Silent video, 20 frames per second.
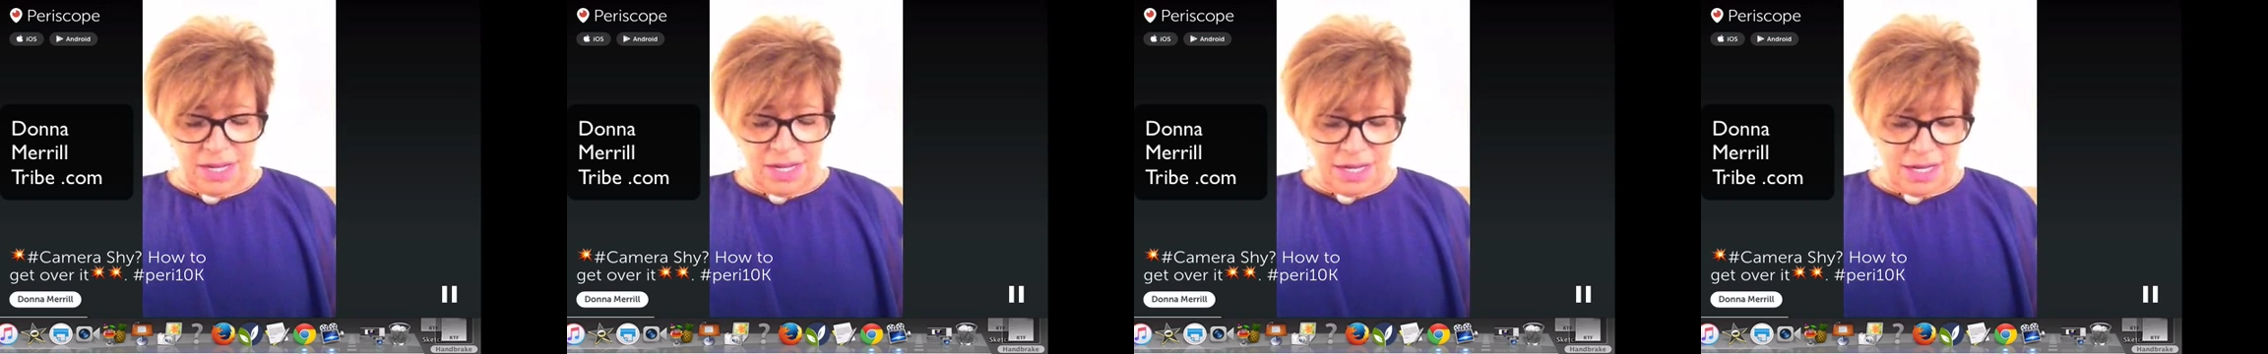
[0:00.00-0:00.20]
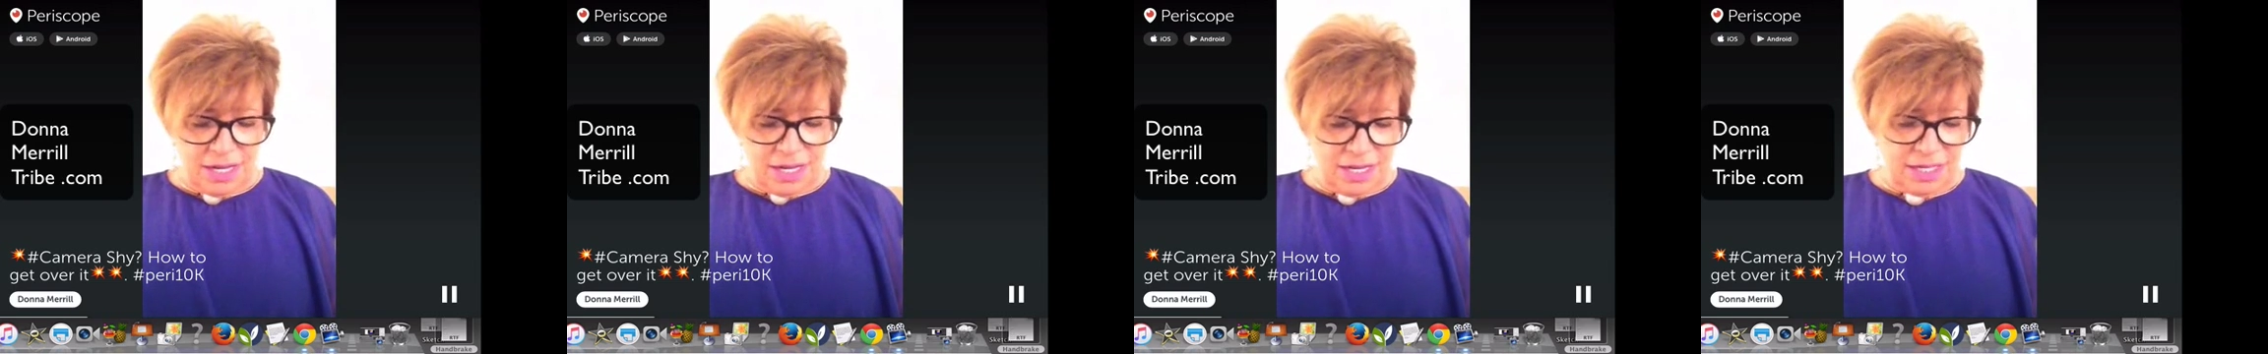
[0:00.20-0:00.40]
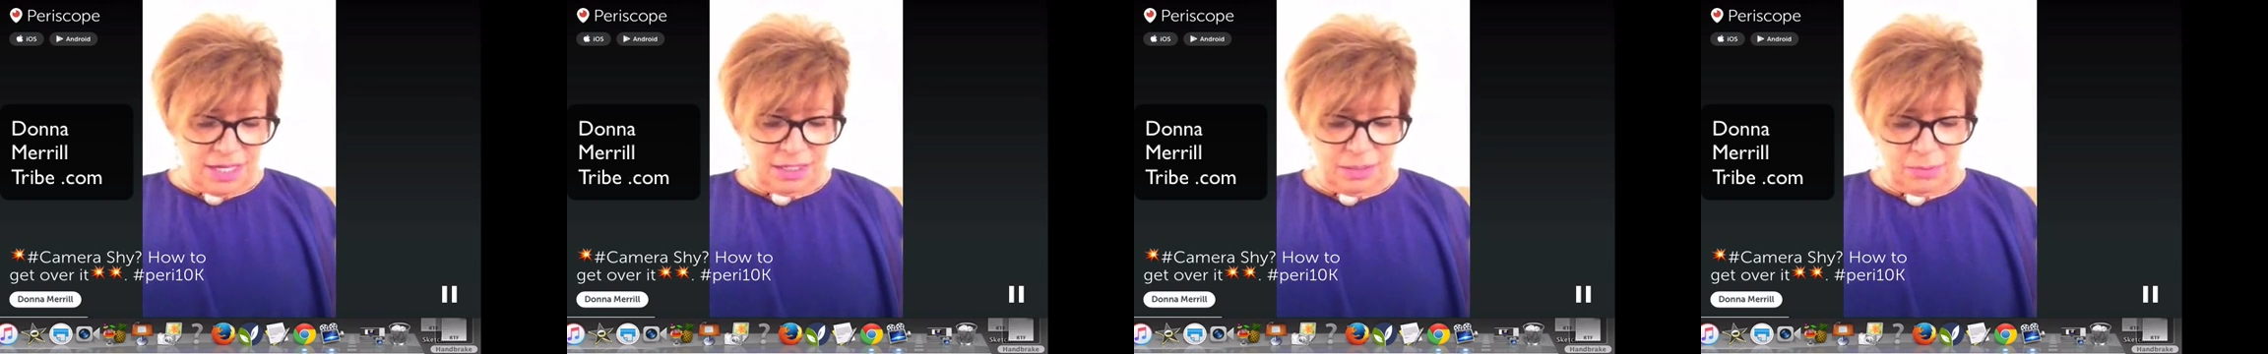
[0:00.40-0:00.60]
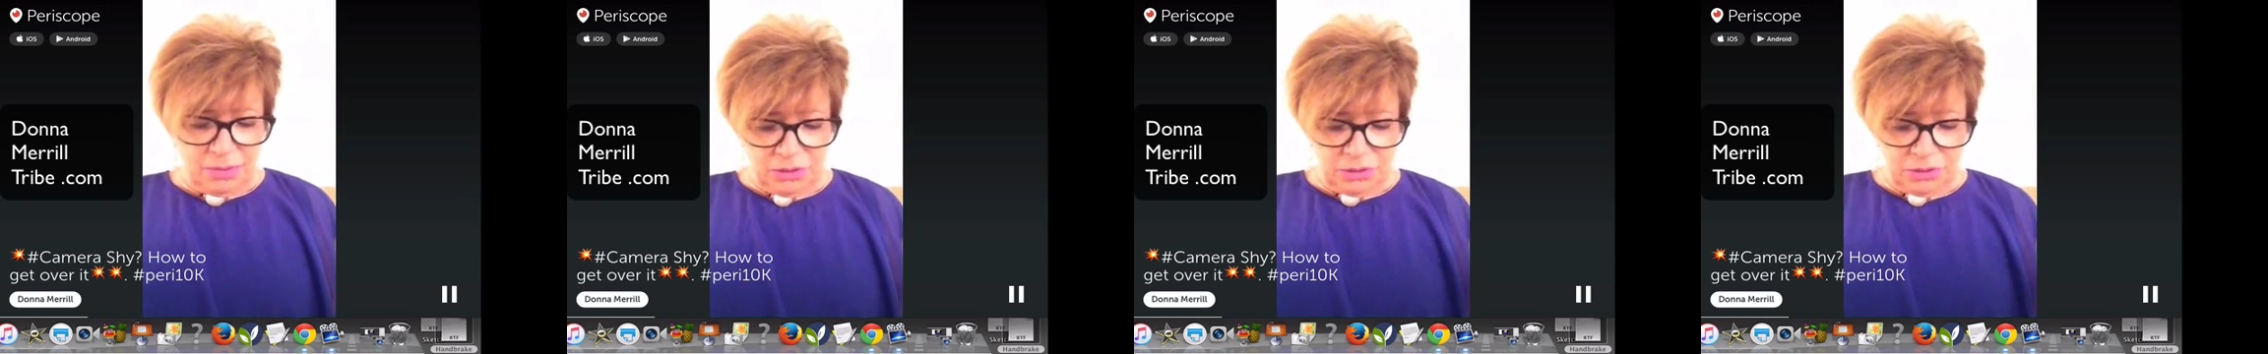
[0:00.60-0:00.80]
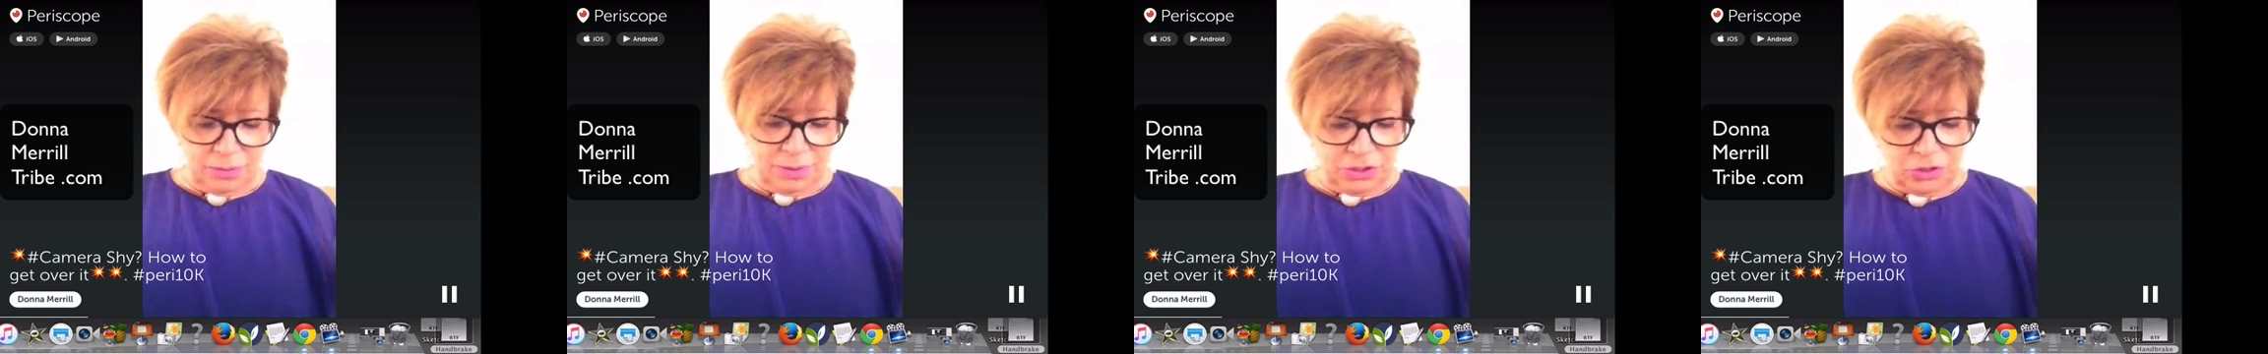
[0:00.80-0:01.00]
Uh, and I
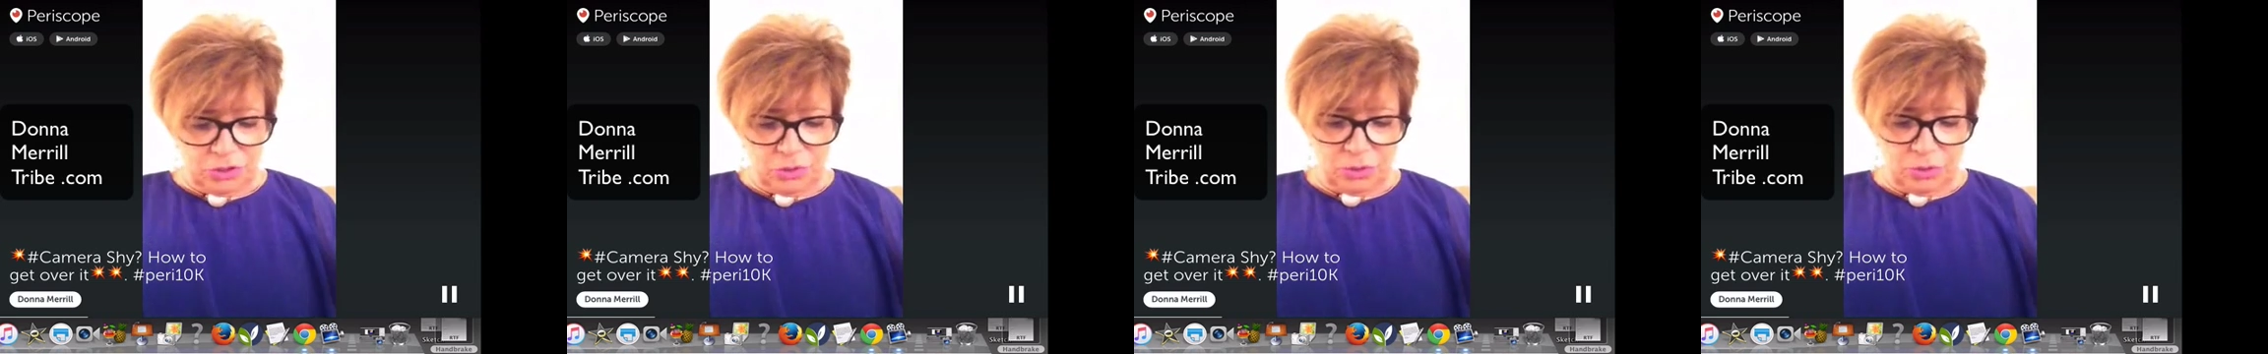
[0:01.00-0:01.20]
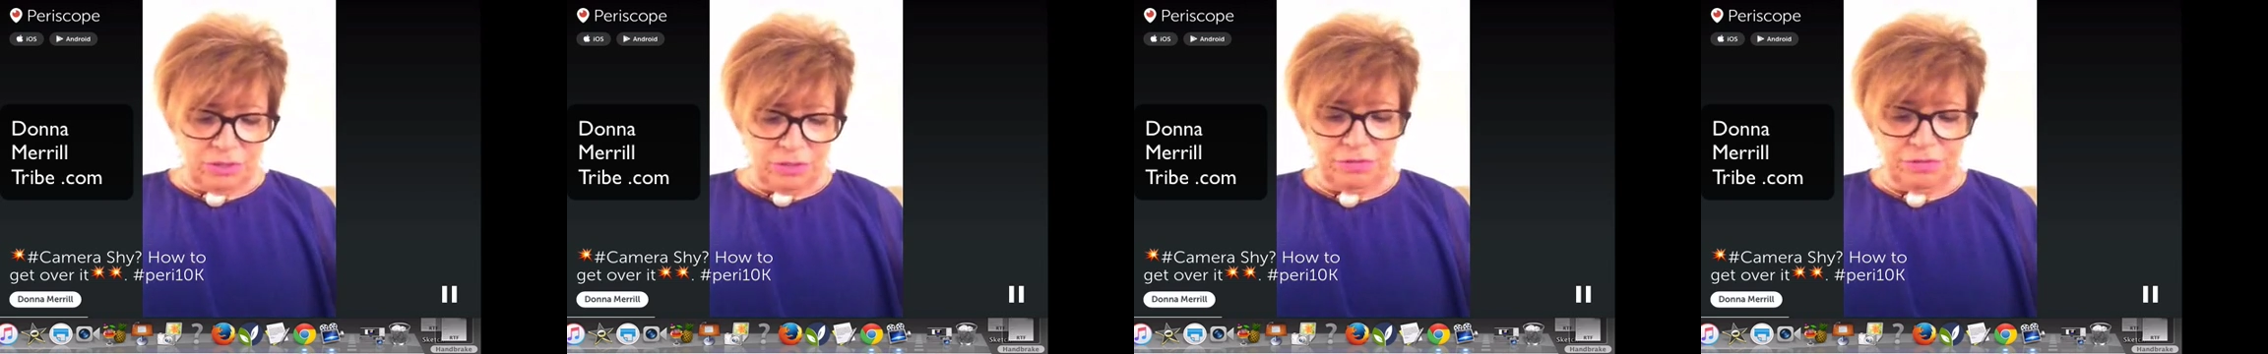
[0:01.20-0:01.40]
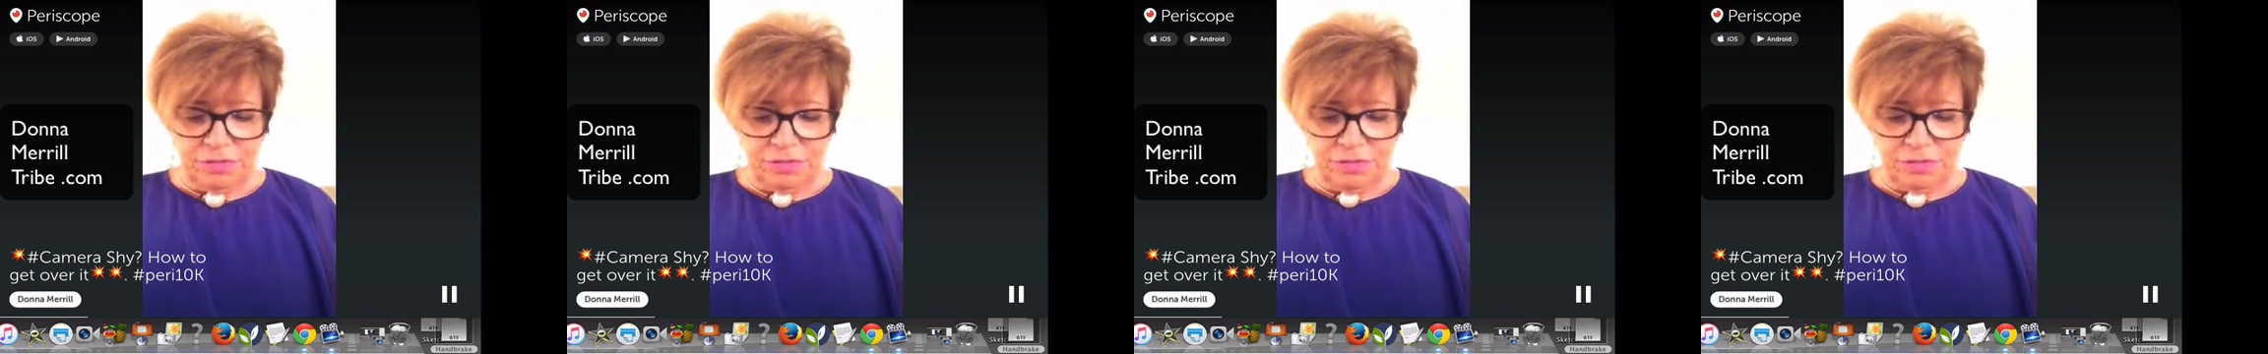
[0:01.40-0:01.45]
want to talk about two other